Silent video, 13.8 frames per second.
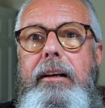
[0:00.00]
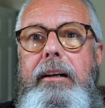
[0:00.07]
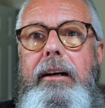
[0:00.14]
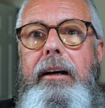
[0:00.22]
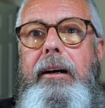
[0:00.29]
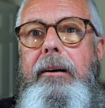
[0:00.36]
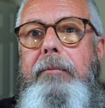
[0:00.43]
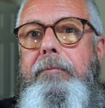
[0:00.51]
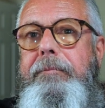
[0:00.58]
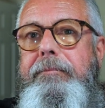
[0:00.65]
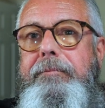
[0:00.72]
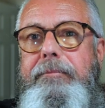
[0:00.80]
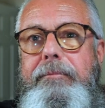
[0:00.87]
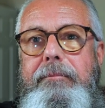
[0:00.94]

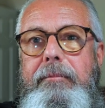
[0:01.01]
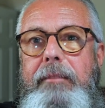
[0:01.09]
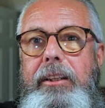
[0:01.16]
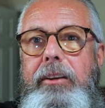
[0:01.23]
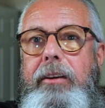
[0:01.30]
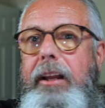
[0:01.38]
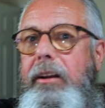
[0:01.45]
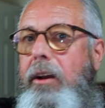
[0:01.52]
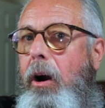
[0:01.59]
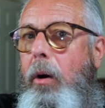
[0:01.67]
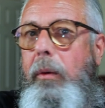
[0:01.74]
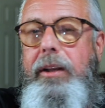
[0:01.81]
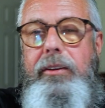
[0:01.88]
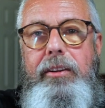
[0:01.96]
You can
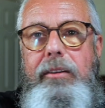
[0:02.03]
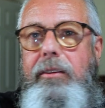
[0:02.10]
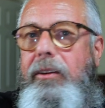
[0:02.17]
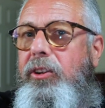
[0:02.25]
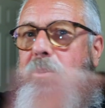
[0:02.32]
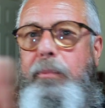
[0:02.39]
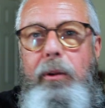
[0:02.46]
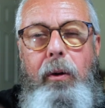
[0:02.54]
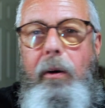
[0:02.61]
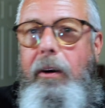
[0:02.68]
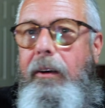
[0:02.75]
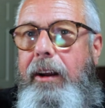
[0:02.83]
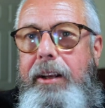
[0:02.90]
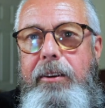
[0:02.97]
go into
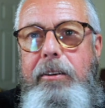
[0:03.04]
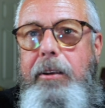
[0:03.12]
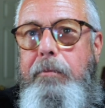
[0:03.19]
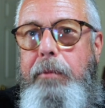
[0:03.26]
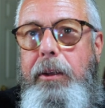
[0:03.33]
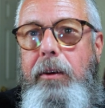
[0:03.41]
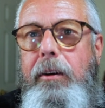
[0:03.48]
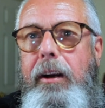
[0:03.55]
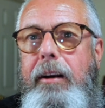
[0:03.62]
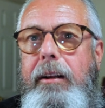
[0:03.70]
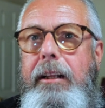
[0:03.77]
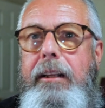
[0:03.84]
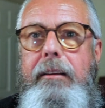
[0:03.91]
Explorer on your computer